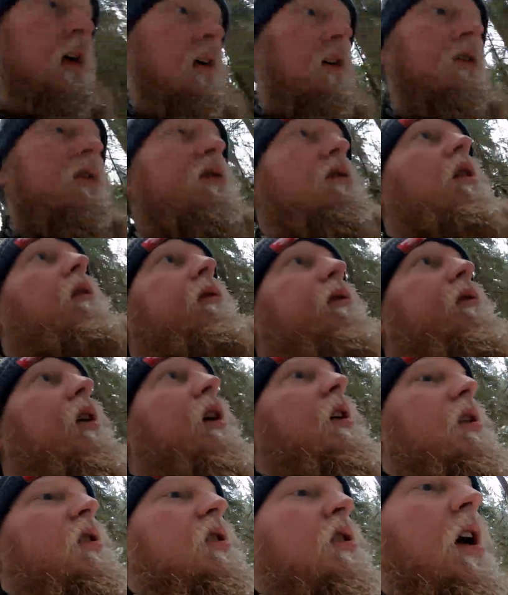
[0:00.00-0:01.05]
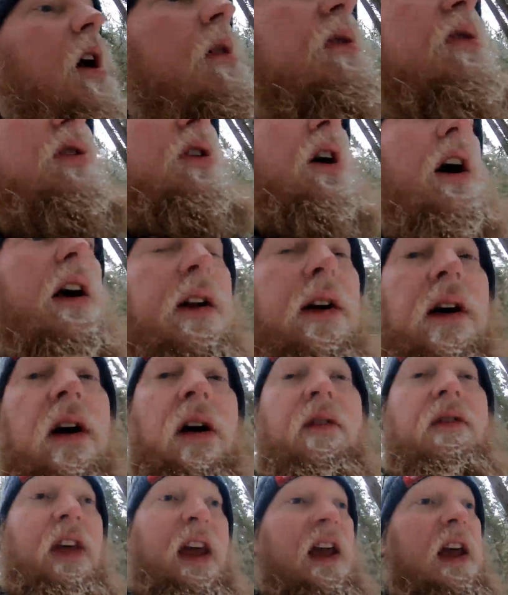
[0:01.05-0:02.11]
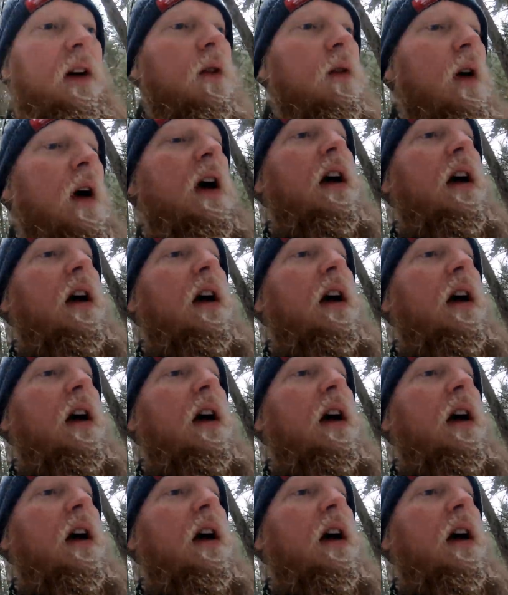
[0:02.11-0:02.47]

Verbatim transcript: soft snow side of the hill,